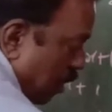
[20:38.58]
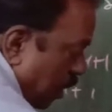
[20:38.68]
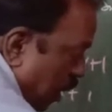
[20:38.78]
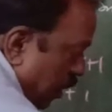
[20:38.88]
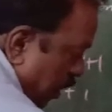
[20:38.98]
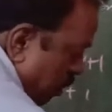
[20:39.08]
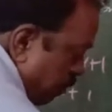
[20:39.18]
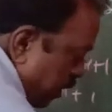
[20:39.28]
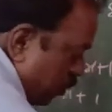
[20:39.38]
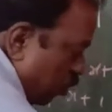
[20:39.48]
Again
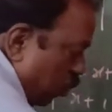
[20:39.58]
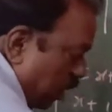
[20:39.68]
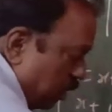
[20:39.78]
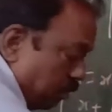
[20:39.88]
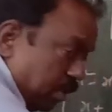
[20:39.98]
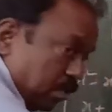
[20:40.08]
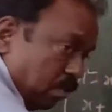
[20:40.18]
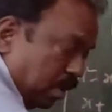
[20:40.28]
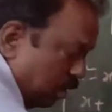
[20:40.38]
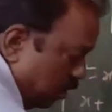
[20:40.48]
plus 1 with
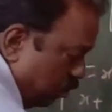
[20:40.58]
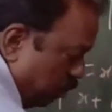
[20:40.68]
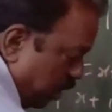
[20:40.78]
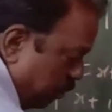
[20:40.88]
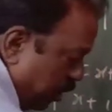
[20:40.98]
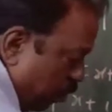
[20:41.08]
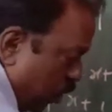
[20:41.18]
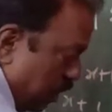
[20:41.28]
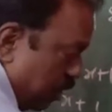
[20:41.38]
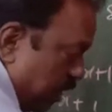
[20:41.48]
1 multiply
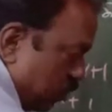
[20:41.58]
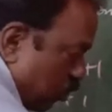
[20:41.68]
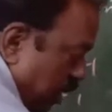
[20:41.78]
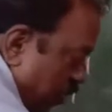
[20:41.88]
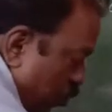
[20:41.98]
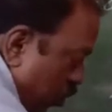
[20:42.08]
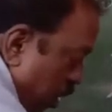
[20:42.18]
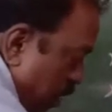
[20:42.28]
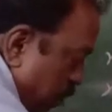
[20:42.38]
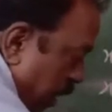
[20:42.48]
1 into x
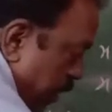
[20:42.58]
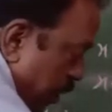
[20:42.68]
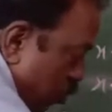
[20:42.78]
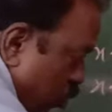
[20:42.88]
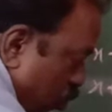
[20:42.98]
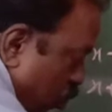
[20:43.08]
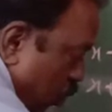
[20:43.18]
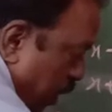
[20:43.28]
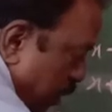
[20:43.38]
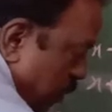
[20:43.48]
square minus
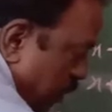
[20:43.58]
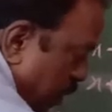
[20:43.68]
2x,